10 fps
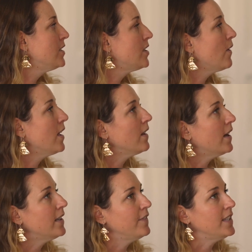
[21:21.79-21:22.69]
So a
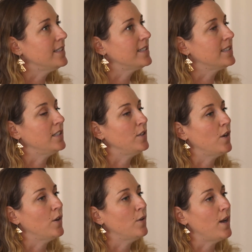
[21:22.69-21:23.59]
lot of this,
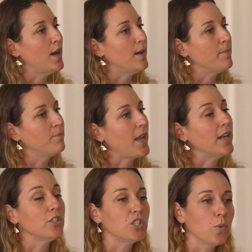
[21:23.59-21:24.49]

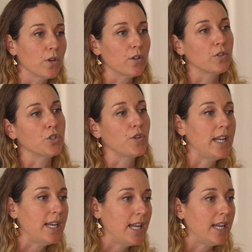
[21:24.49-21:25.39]
energy work or
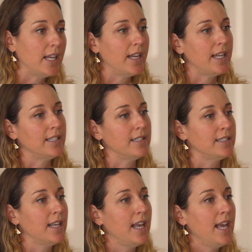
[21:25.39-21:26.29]
training
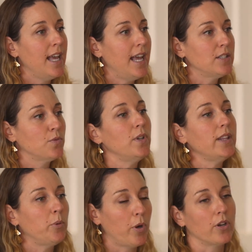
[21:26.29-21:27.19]
it's
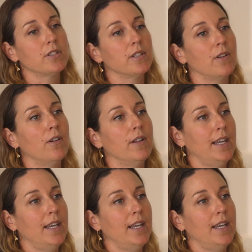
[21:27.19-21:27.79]
really personal.